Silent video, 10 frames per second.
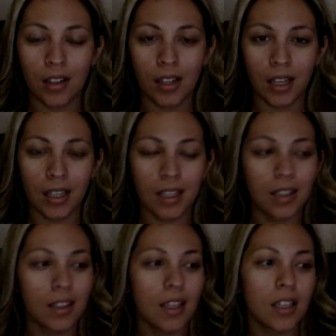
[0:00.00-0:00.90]
Like he
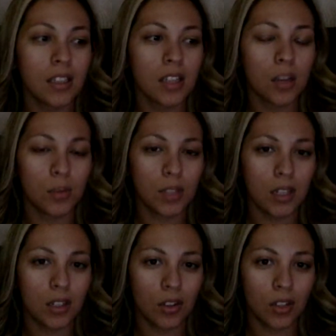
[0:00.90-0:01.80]
thinks
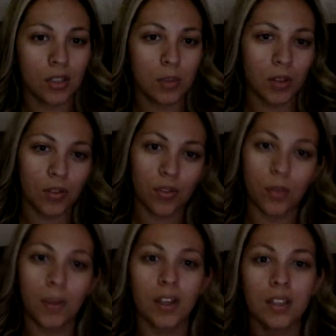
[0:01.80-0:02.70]
upstate New York is beautiful
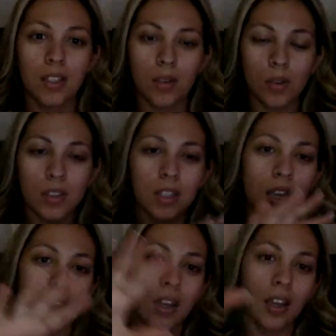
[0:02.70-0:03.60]
because he was
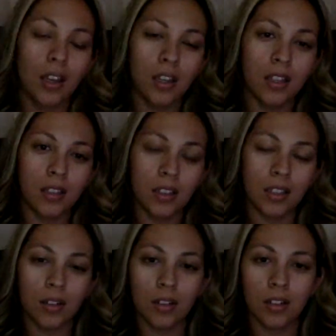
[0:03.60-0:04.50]
like in
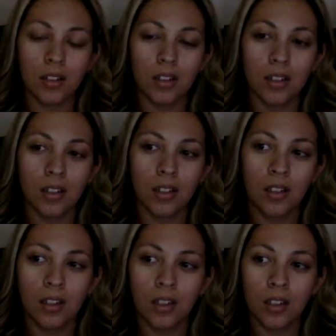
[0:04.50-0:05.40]
the
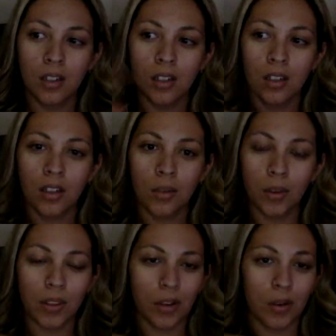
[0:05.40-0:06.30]

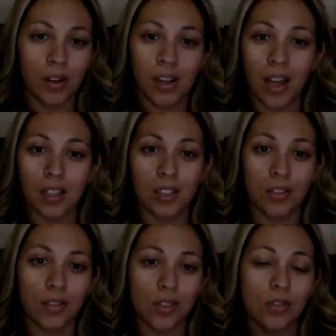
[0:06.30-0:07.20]
where there were lots
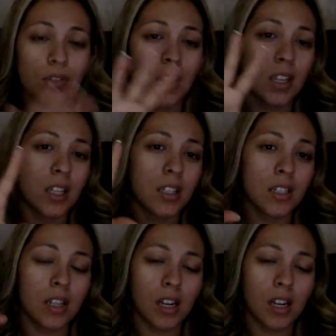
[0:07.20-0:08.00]
of trees and a